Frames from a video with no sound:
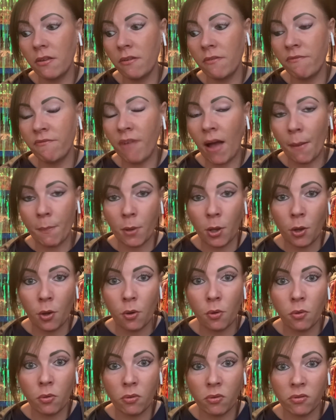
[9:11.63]
rabbit
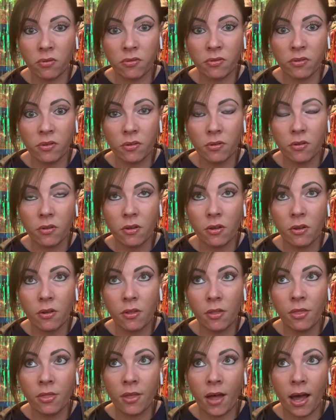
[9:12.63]
holes
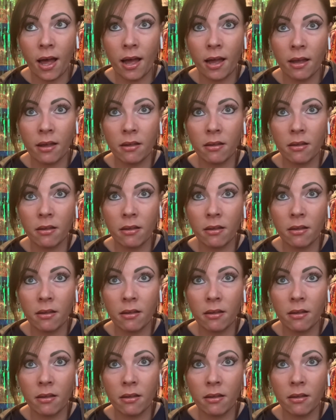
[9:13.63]
that